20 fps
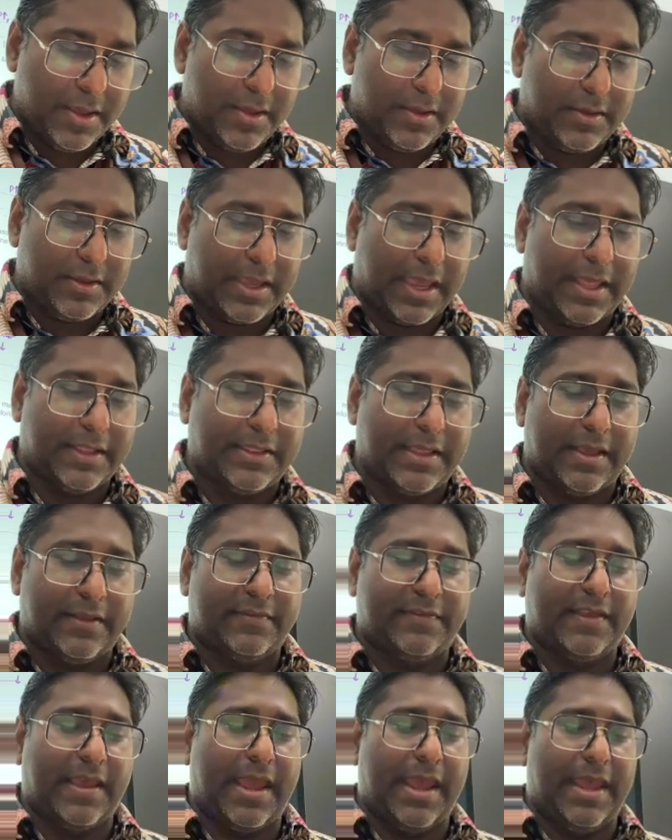Okay, they
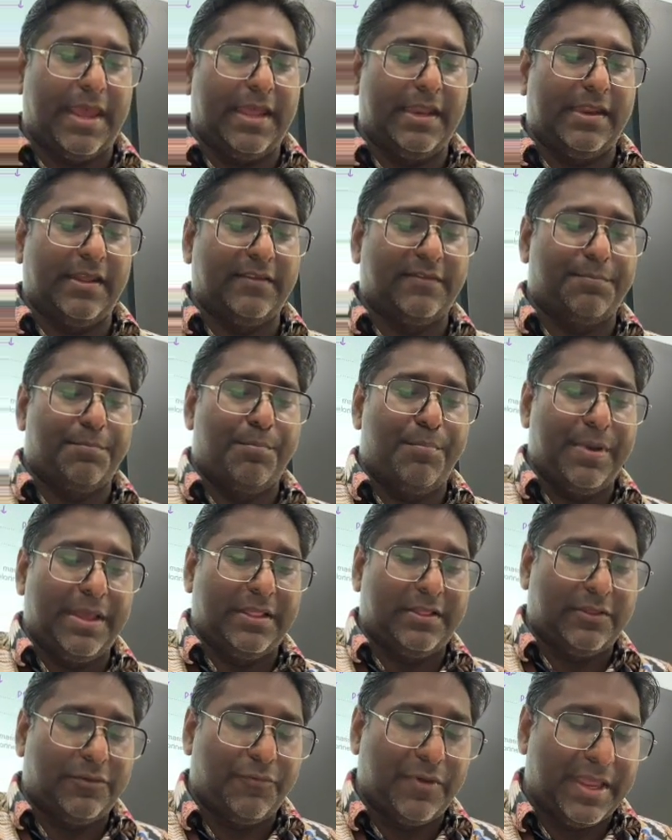say it is
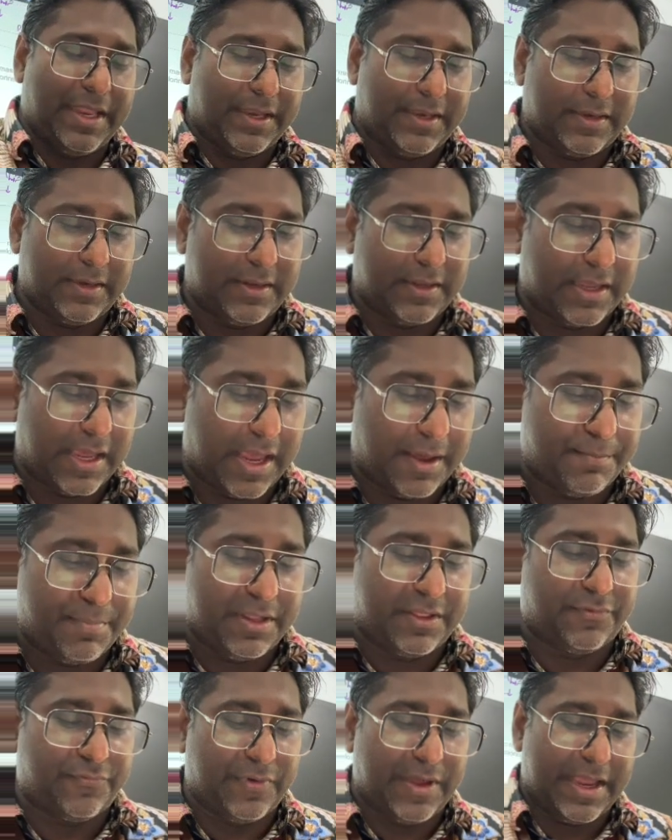between, okay,
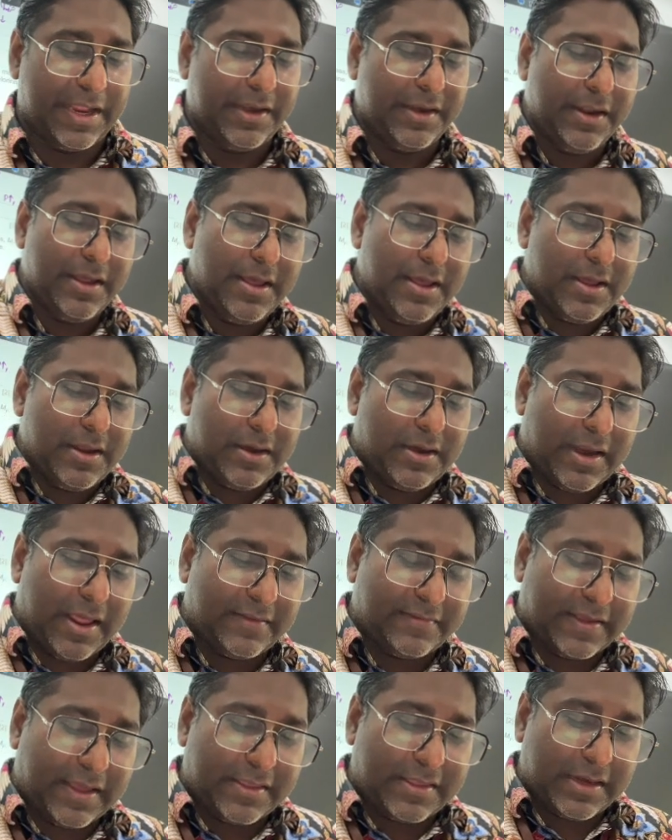between.
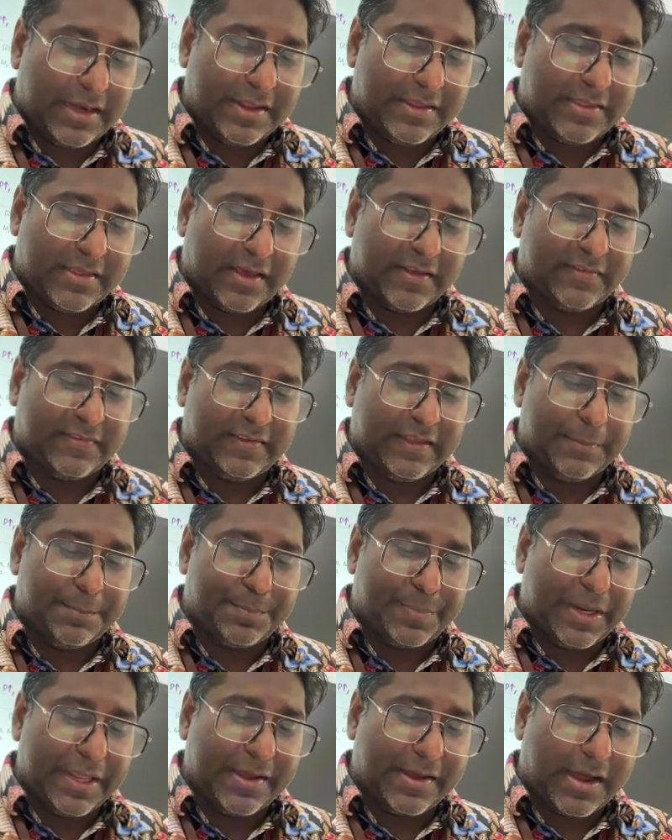Let's actually just
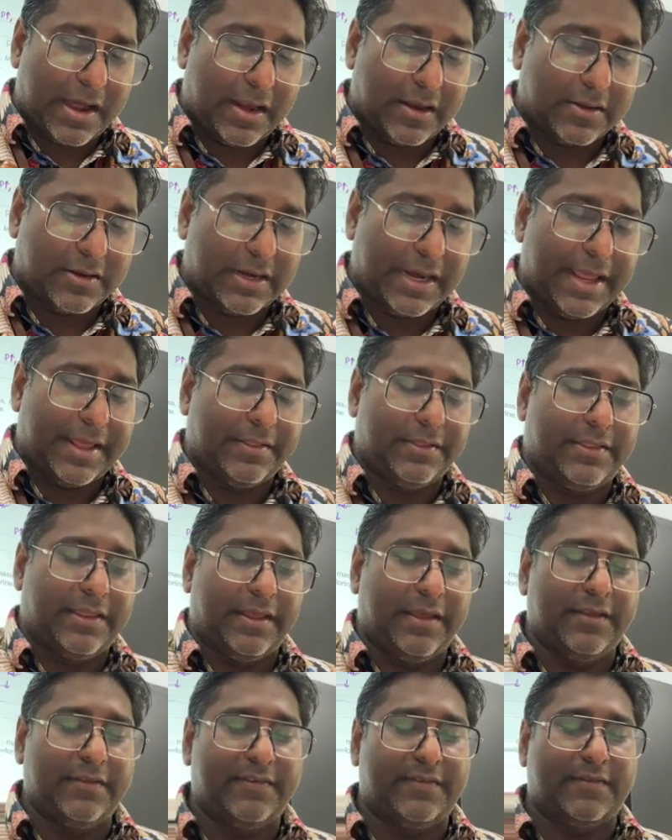simply calculate
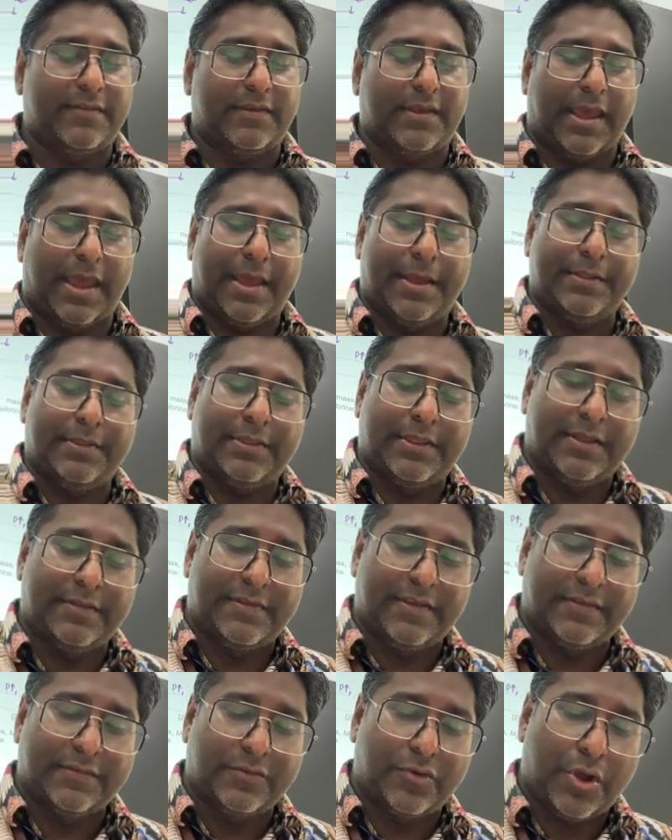this. Okay,
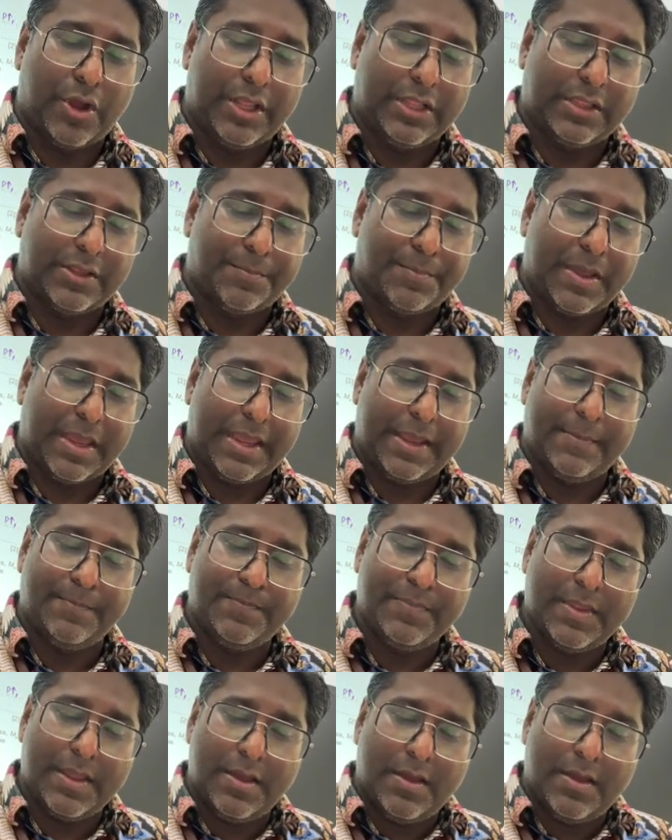this is going to be